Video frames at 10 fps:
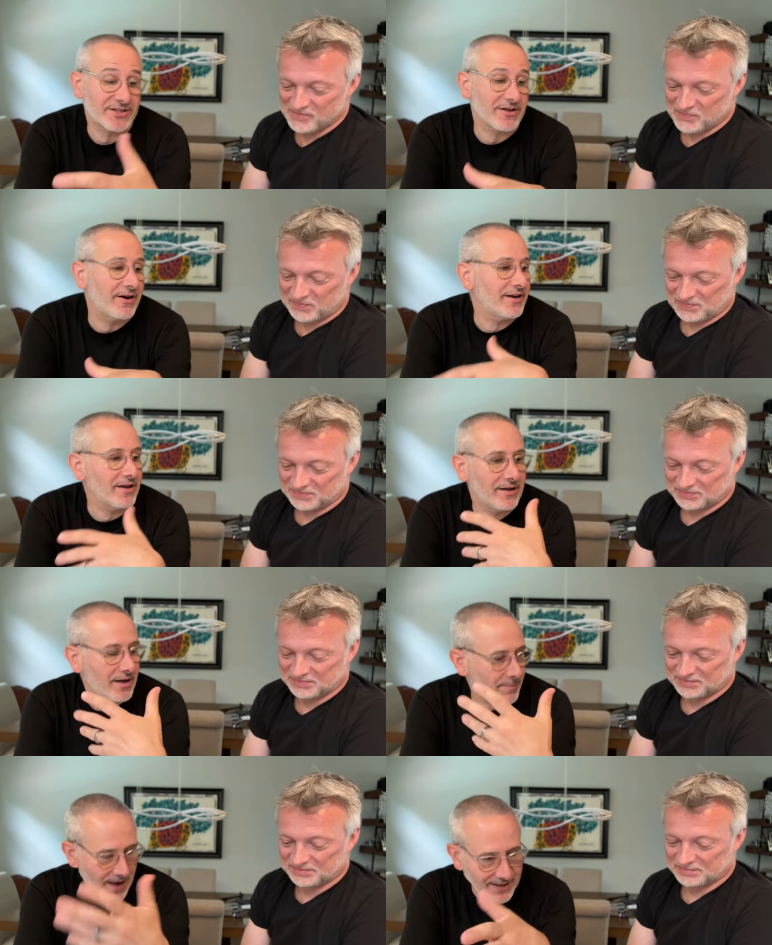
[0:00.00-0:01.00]
Speaker 1: starting a,
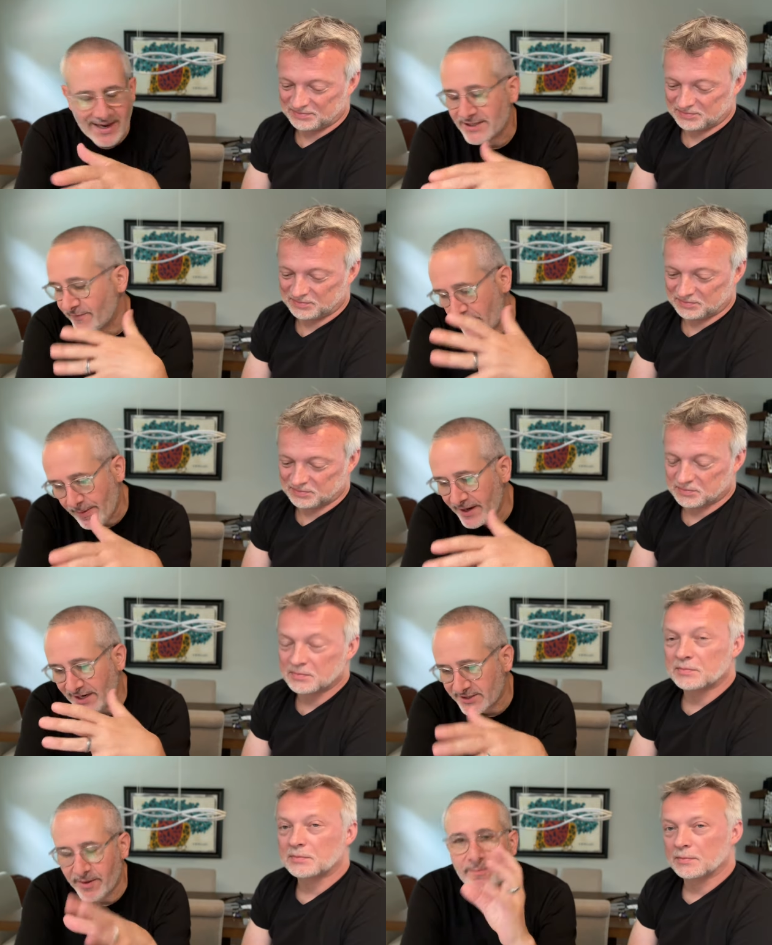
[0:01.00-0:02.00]
a podcast, a video
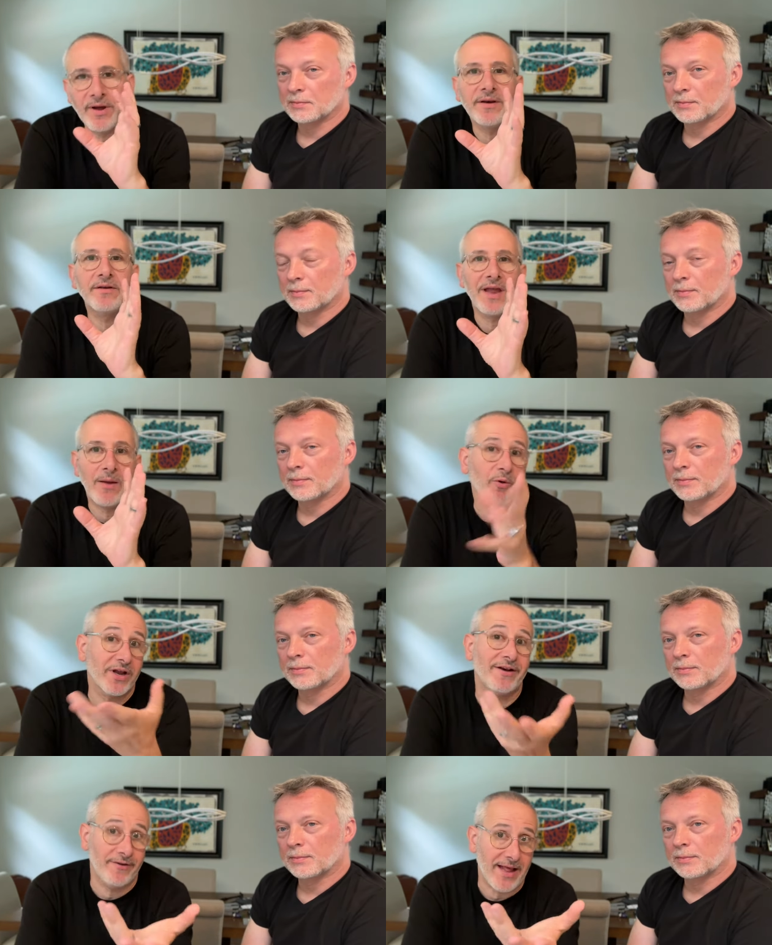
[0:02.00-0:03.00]
podcast, something, but, and we're
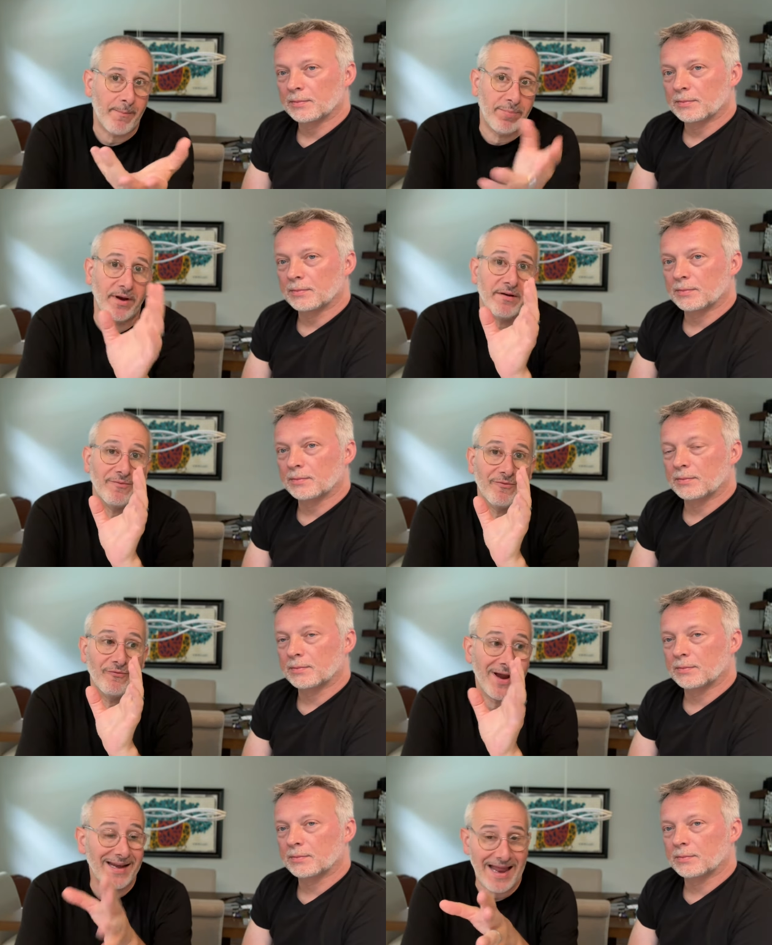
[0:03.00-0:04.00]
going to do that. But
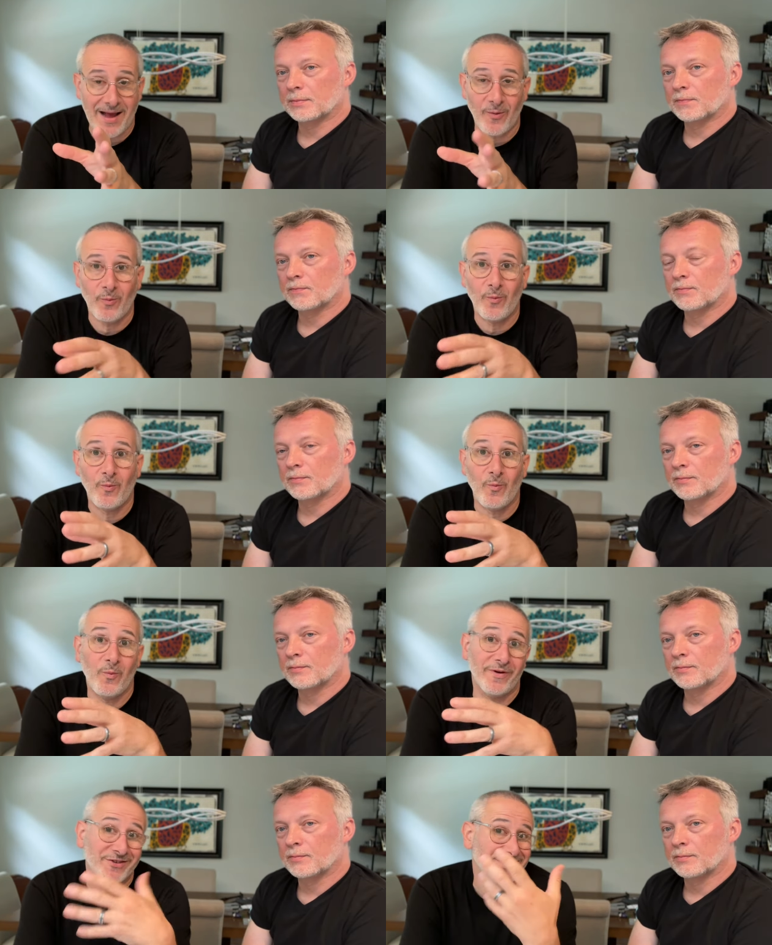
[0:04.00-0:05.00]
right now,
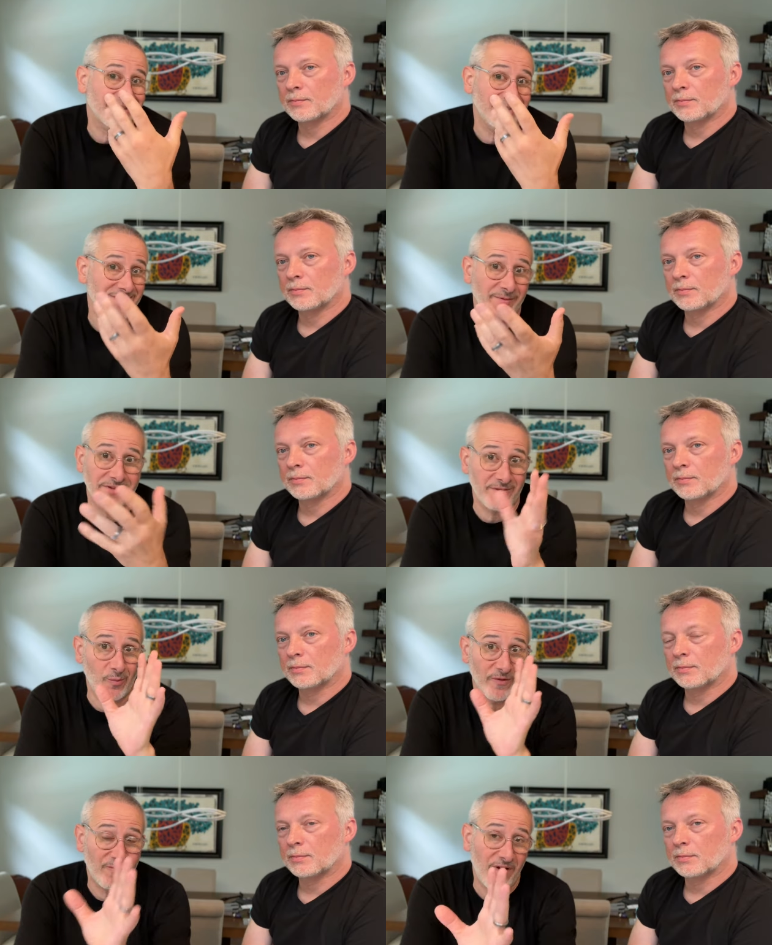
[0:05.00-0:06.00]
we're just going to do something a little
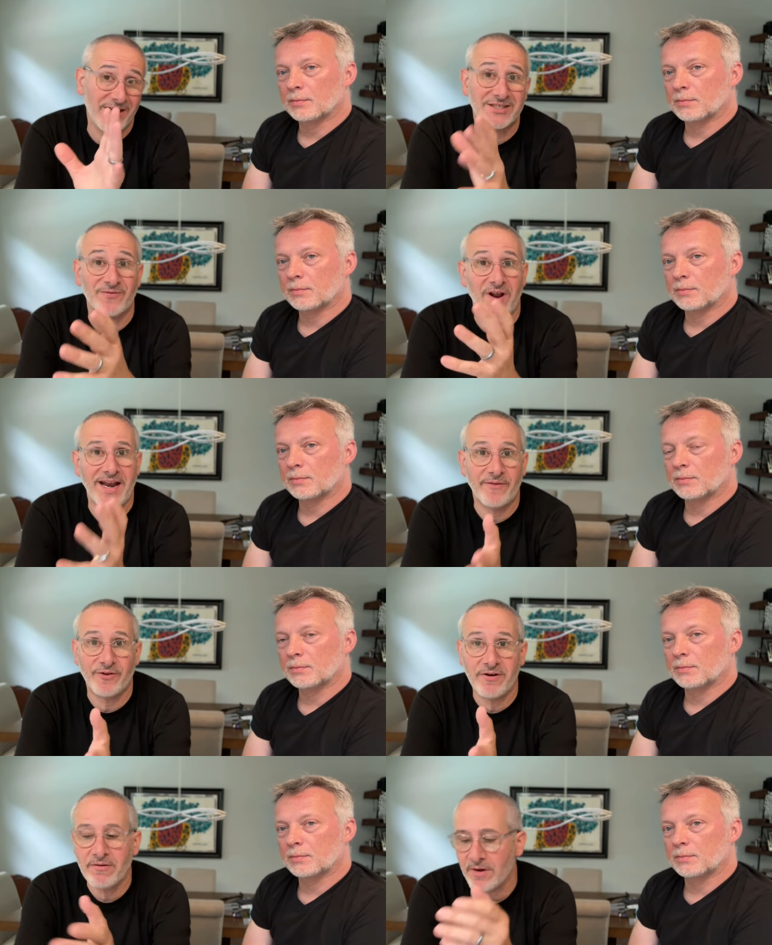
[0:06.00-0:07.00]
more fun. It's a Friday
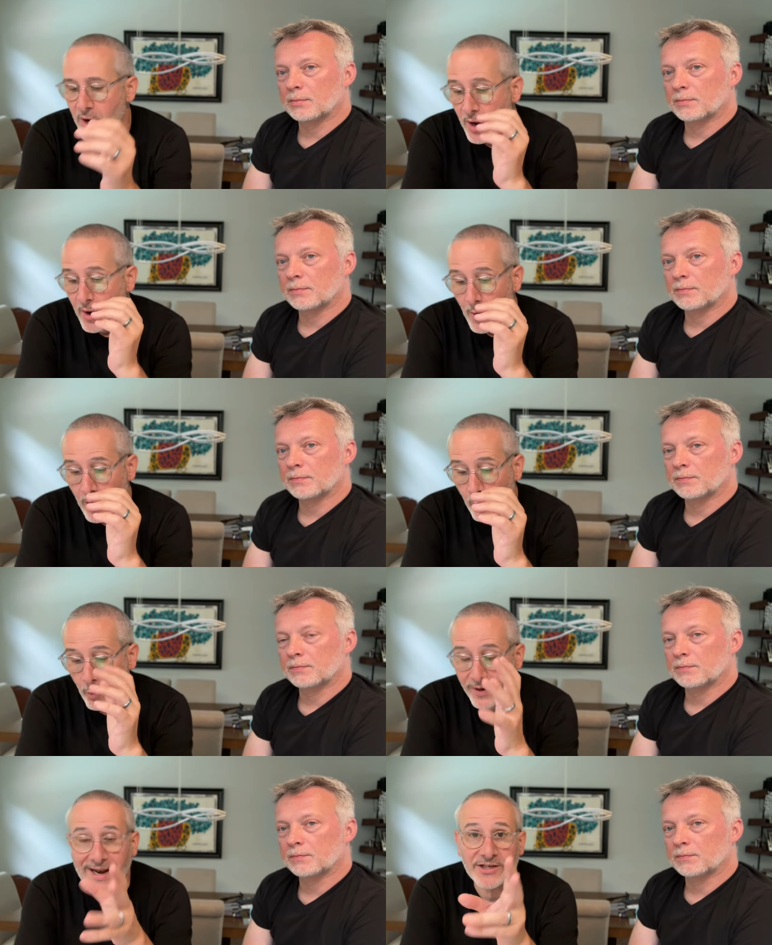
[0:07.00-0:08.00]
afternoon.
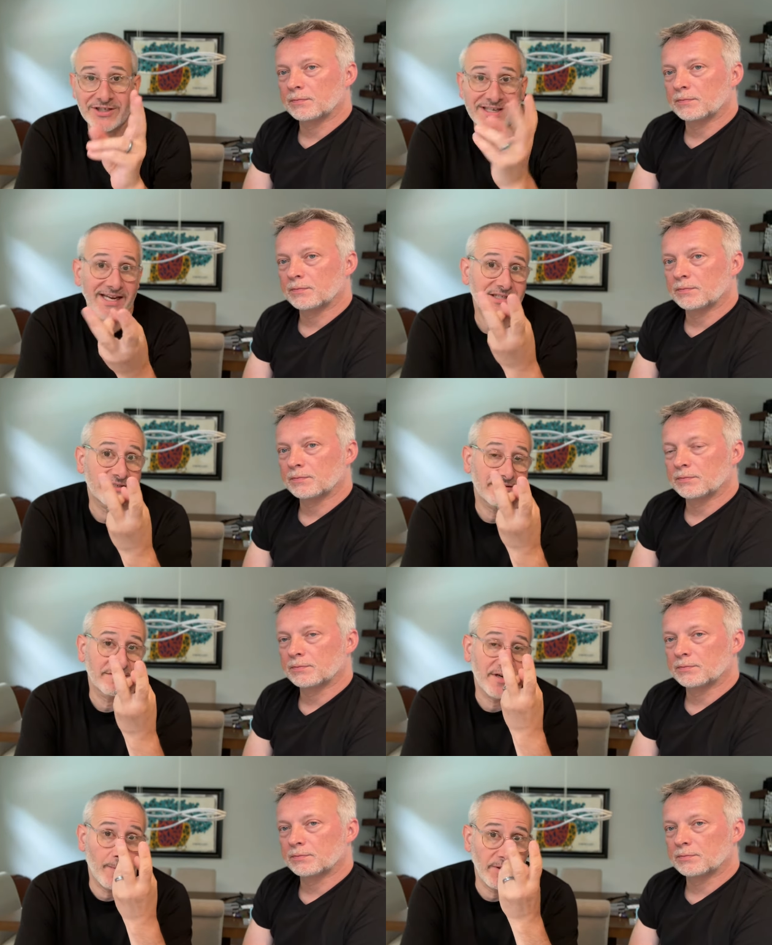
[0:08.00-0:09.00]
We're going to actually taste
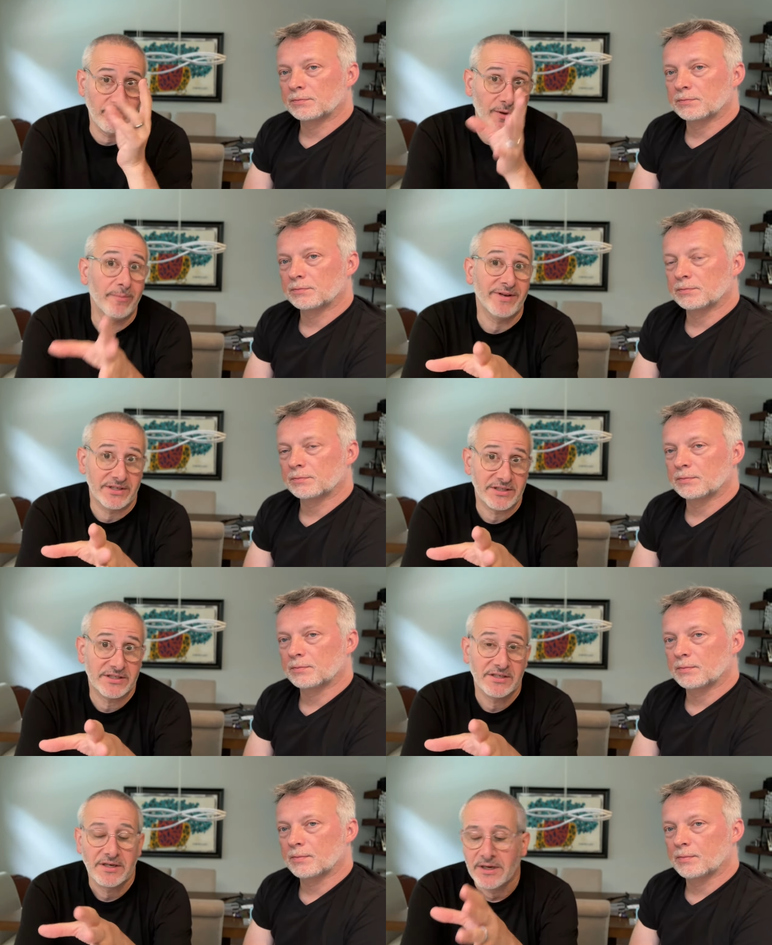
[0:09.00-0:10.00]
a couple of
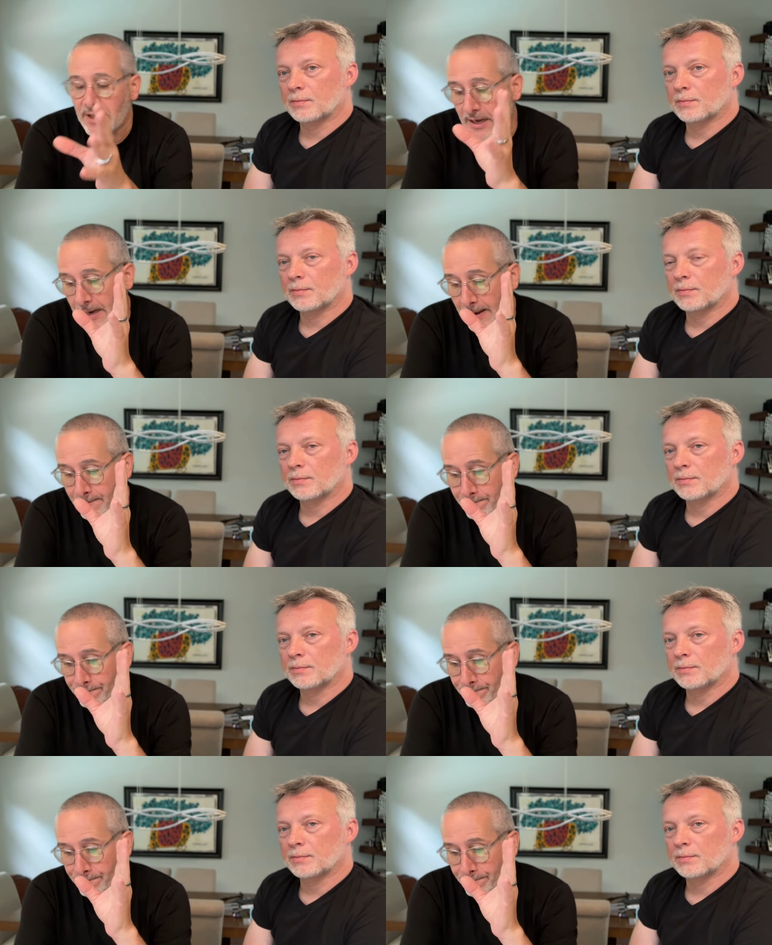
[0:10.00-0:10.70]
bourbons. Um,